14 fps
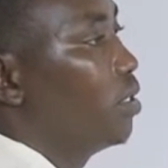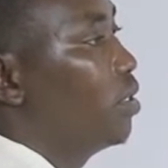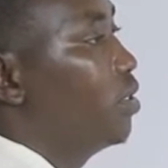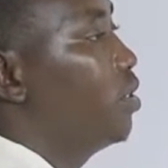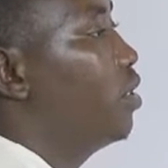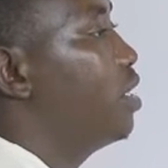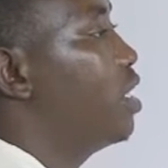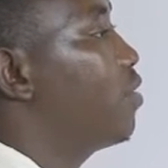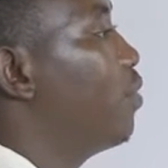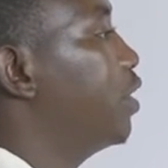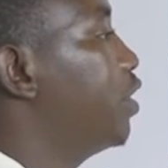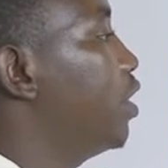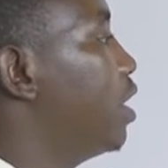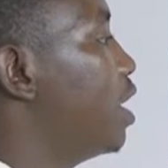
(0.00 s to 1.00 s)
So the
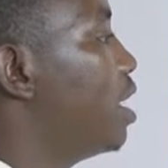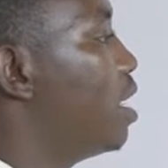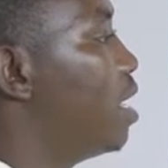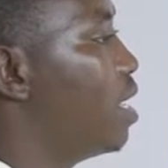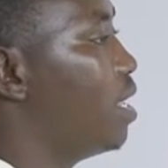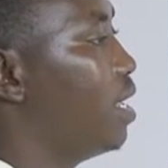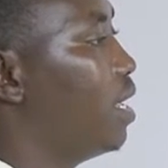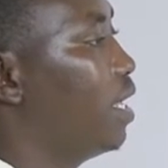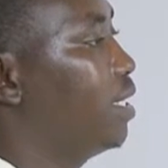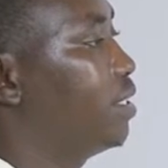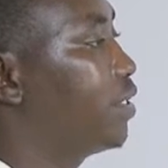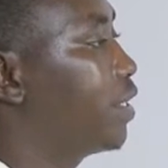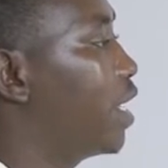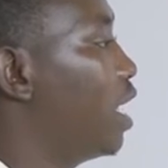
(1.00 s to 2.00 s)
question
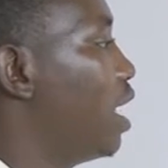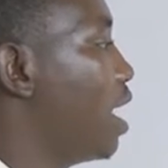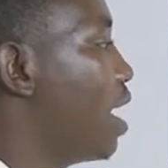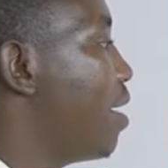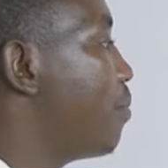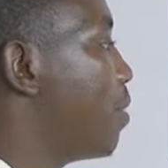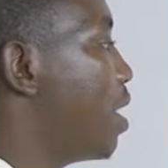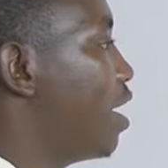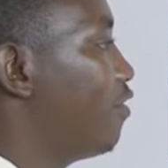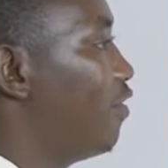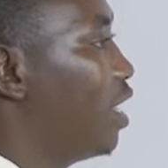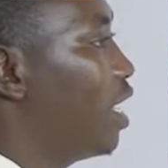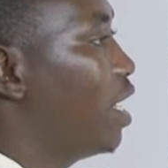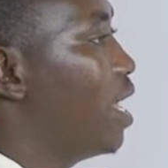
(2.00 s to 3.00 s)
is clear
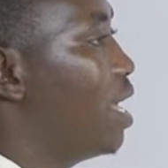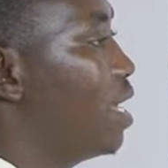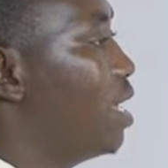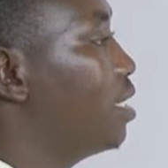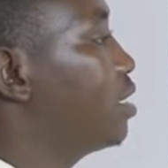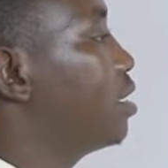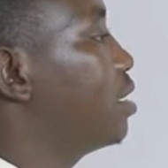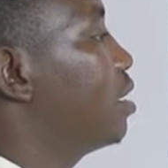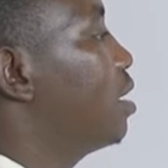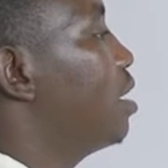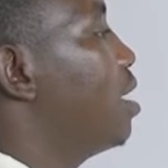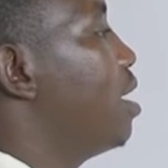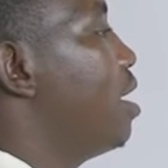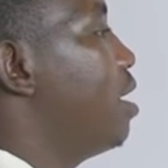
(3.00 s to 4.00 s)
and very direct,
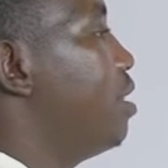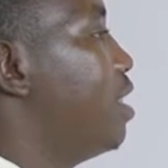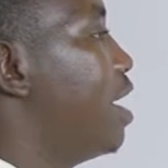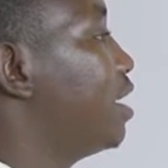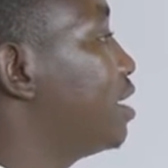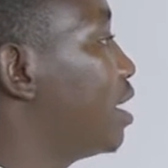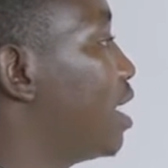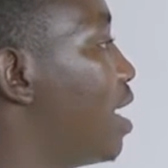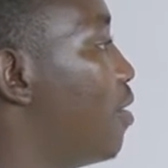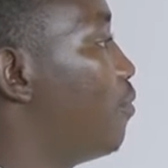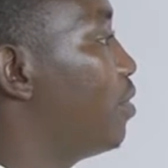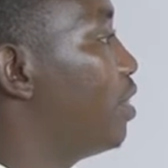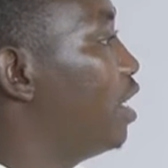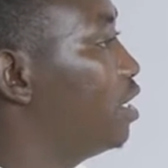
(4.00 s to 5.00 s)
that
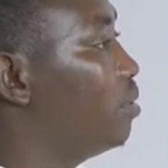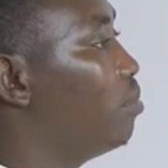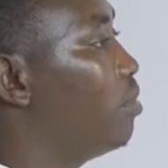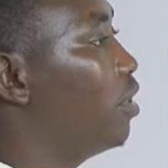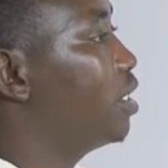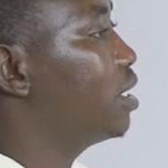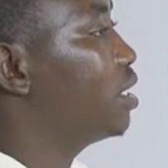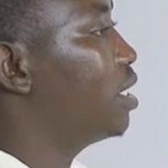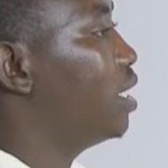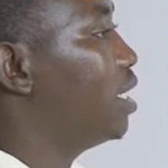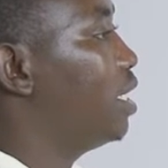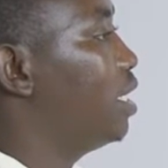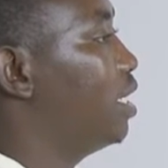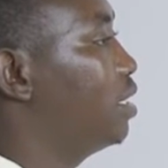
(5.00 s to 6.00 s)
this boat
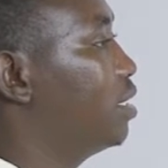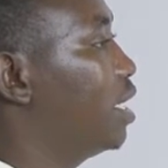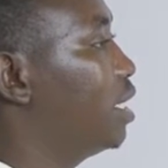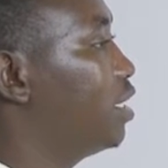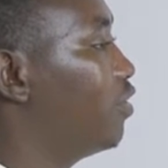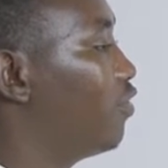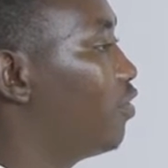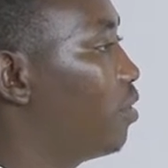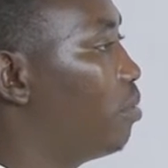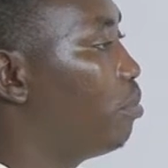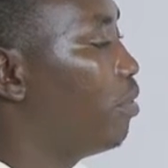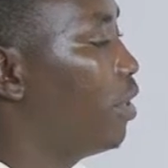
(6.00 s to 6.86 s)
is starting from